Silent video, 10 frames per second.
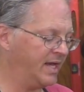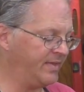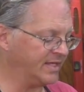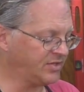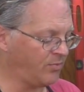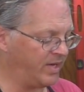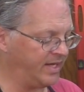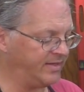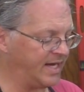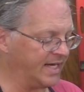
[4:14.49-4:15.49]
and that's a
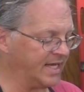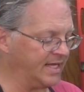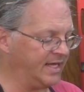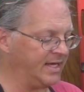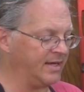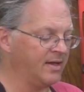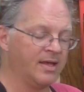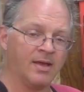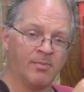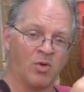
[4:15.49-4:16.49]
way that I can get
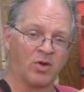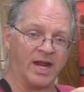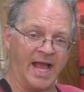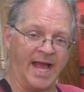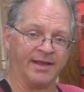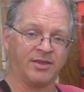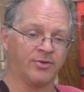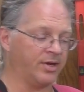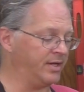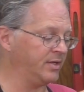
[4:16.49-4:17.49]
more
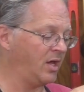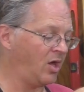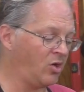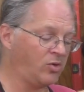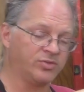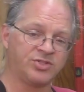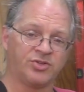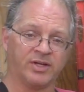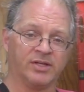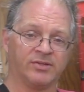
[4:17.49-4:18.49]
accurate holes
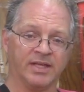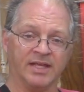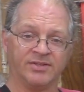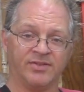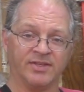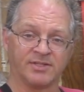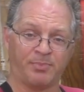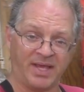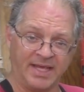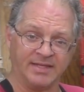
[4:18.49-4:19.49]
drilled into this
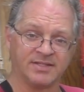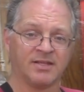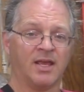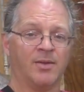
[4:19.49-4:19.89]
piece,